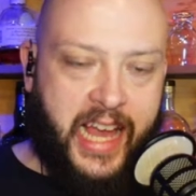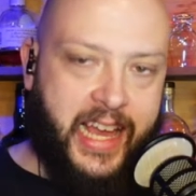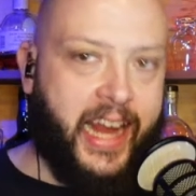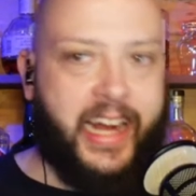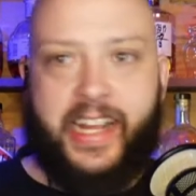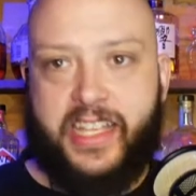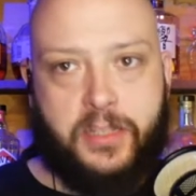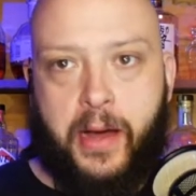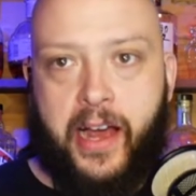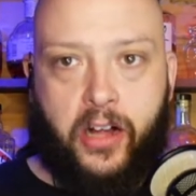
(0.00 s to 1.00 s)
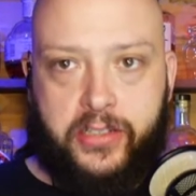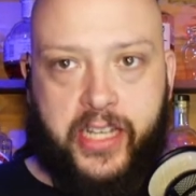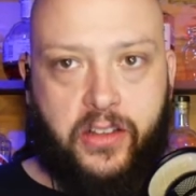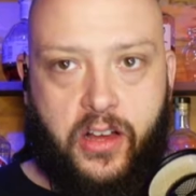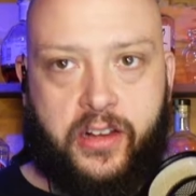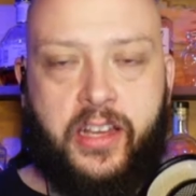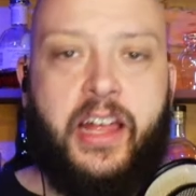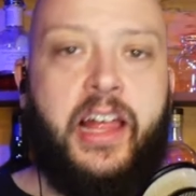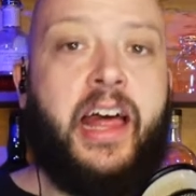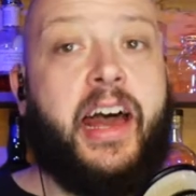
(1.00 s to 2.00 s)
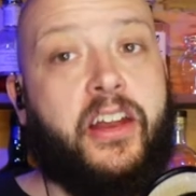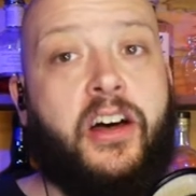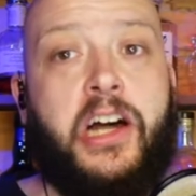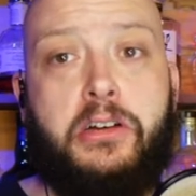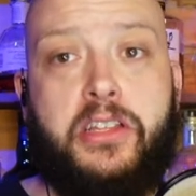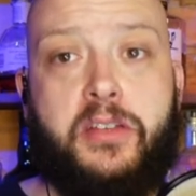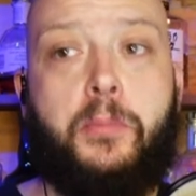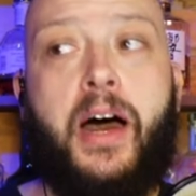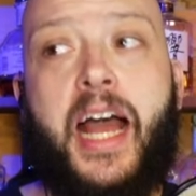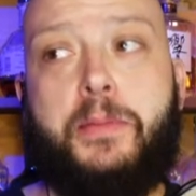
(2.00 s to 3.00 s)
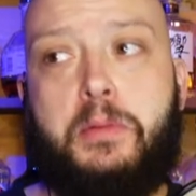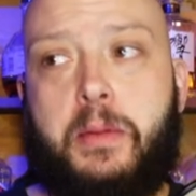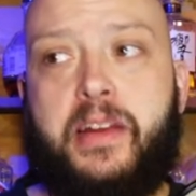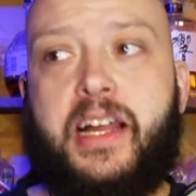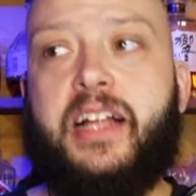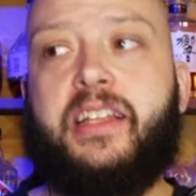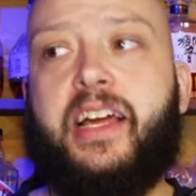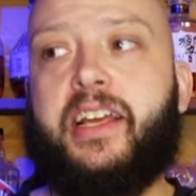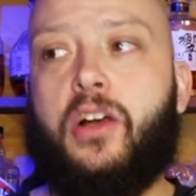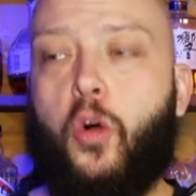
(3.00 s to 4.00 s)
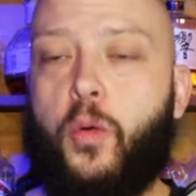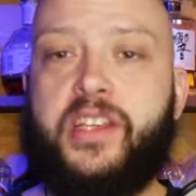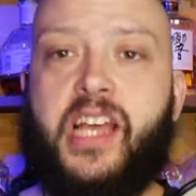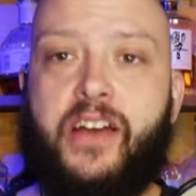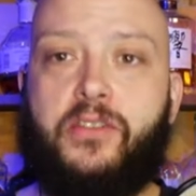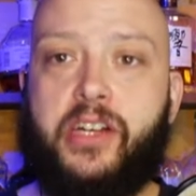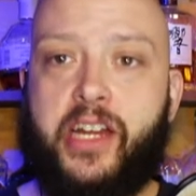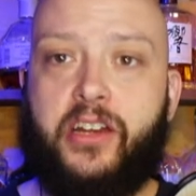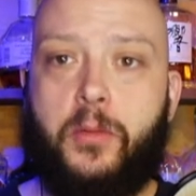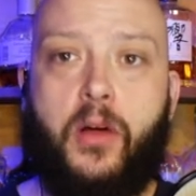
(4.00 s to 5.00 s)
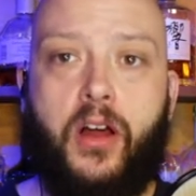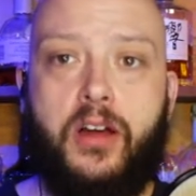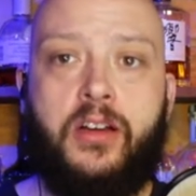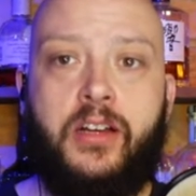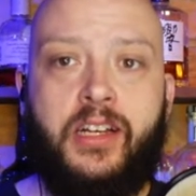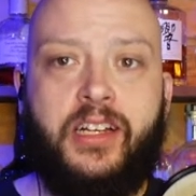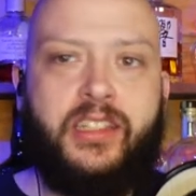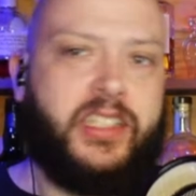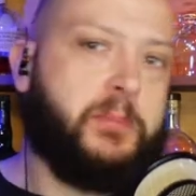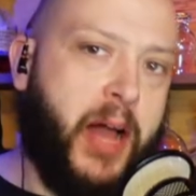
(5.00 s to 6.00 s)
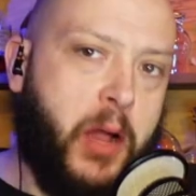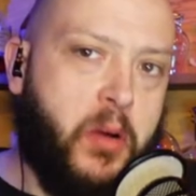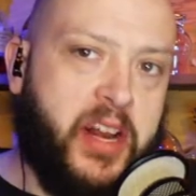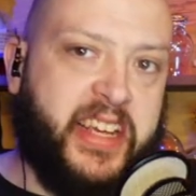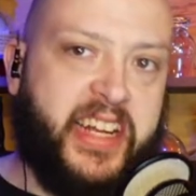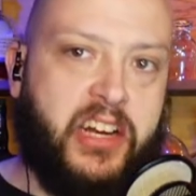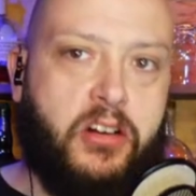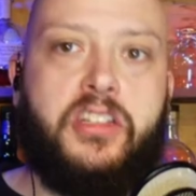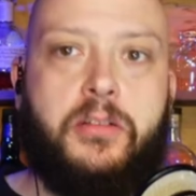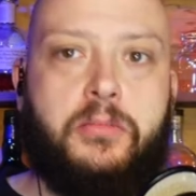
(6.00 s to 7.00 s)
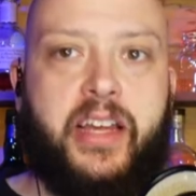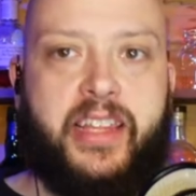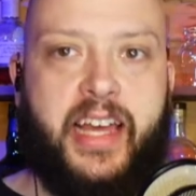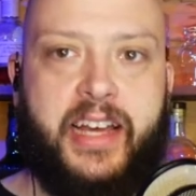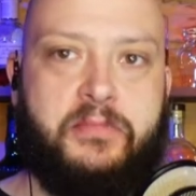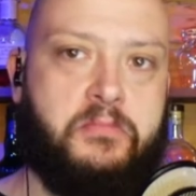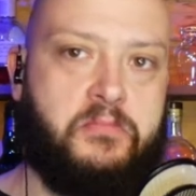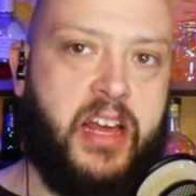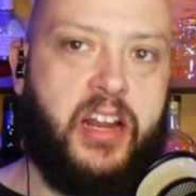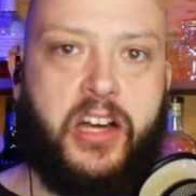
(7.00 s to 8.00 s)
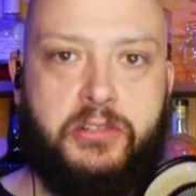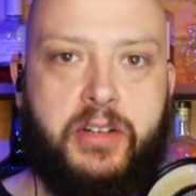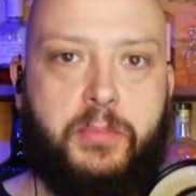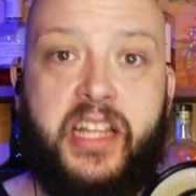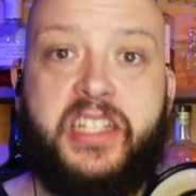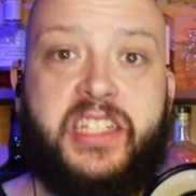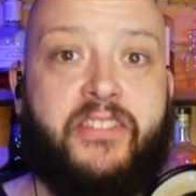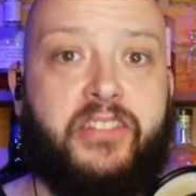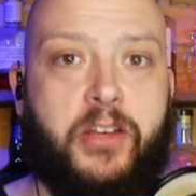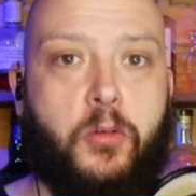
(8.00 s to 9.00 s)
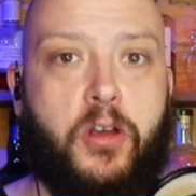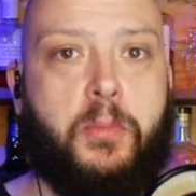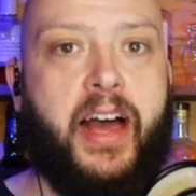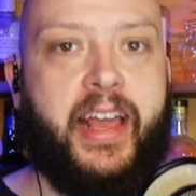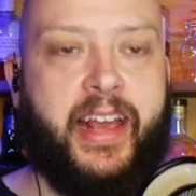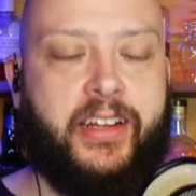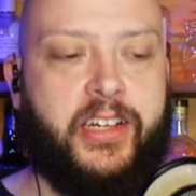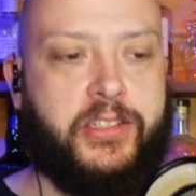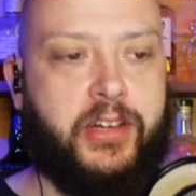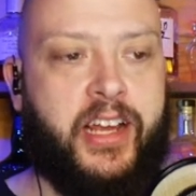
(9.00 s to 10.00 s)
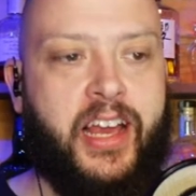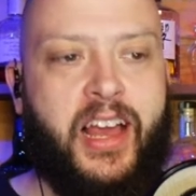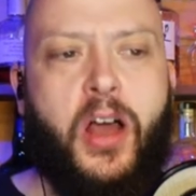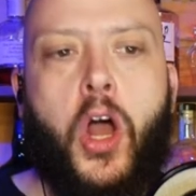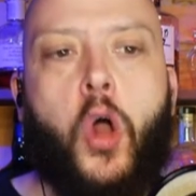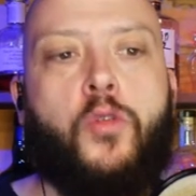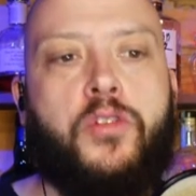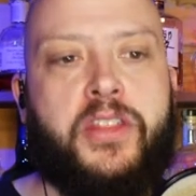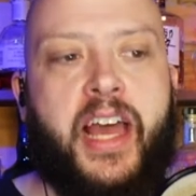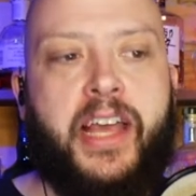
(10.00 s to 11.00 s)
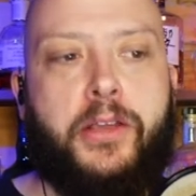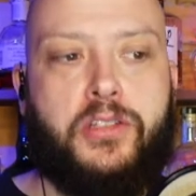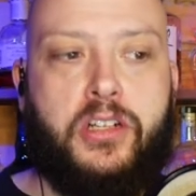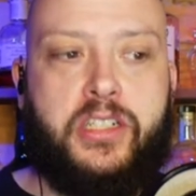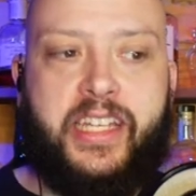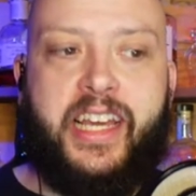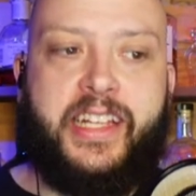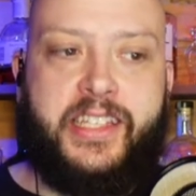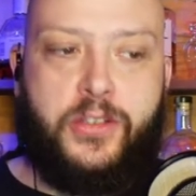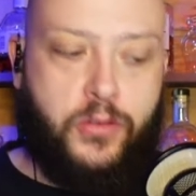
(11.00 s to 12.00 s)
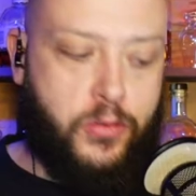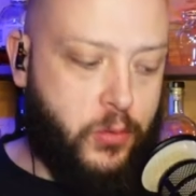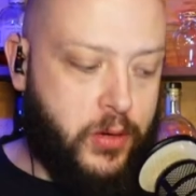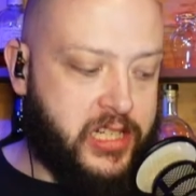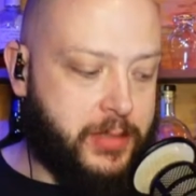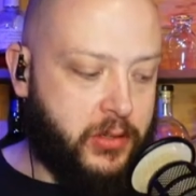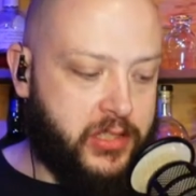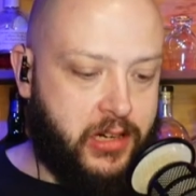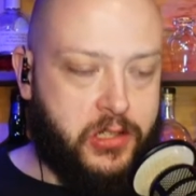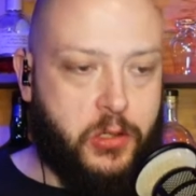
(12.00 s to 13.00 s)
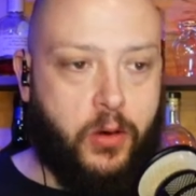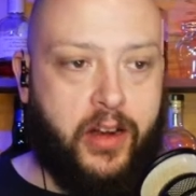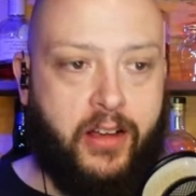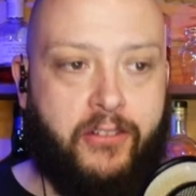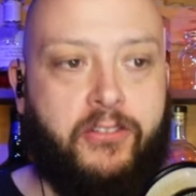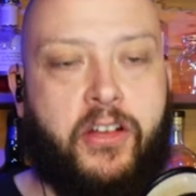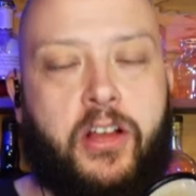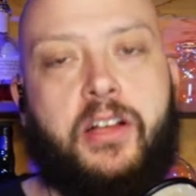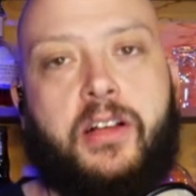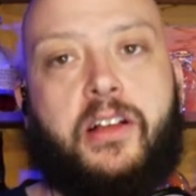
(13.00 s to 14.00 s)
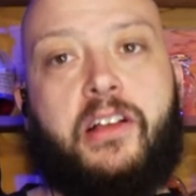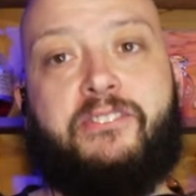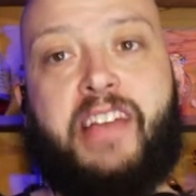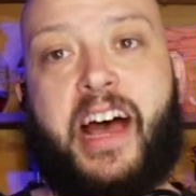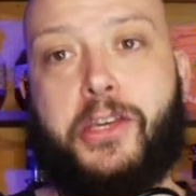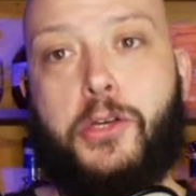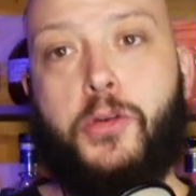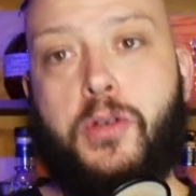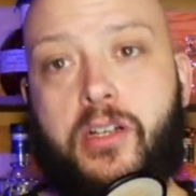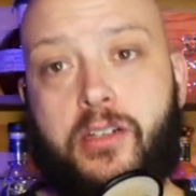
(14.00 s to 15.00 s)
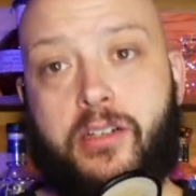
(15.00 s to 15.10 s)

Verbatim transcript: At 80, it's a buy all day long. At 100, it's a buy, but maybe not like always have one in your bar. It's like buy one a year or something like that at 100, but it's definitely worth buying at 100. Over that, you start to get into questionable territory of value